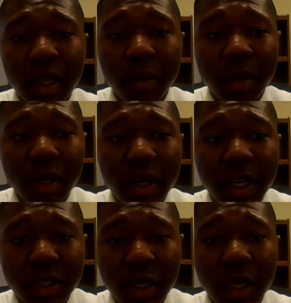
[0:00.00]
the
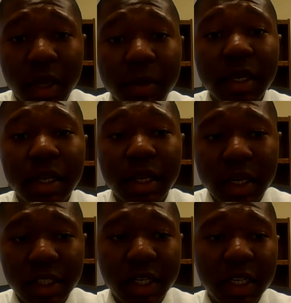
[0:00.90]
immediate
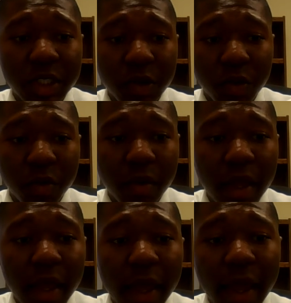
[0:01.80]
initiation group,
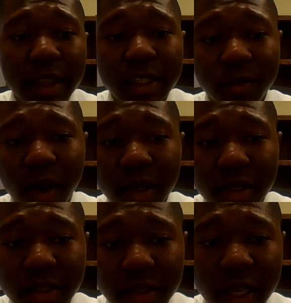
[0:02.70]
and these
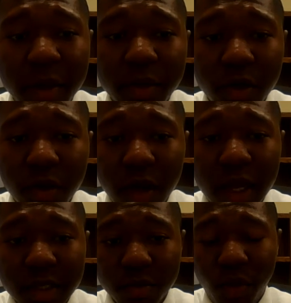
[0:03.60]
findings can be
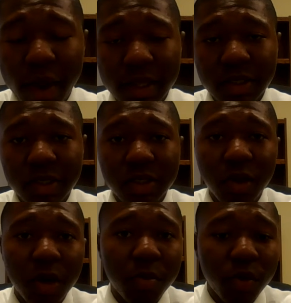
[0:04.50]
utilized in practice to
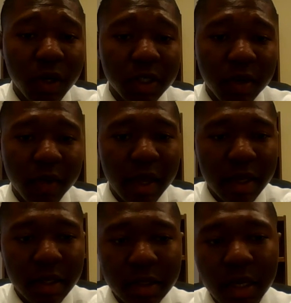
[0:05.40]
slow the progression of
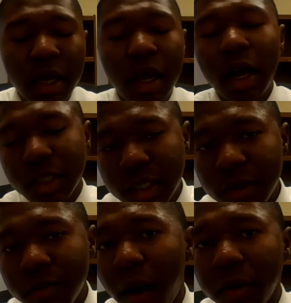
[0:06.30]
AIDS,
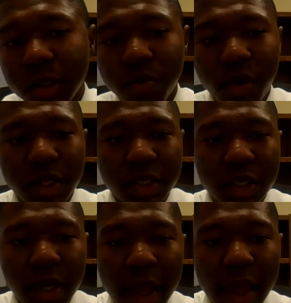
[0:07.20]
achieve viral
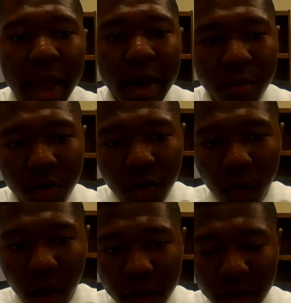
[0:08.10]
suppression, and improve the
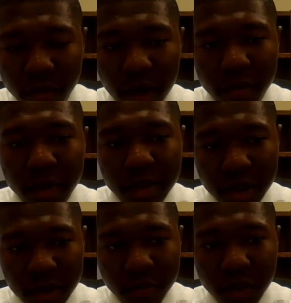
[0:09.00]
quality of life in these
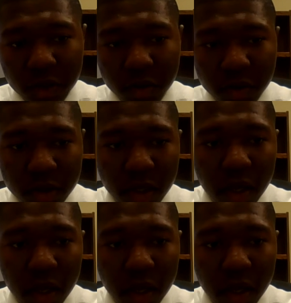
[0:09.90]
individuals.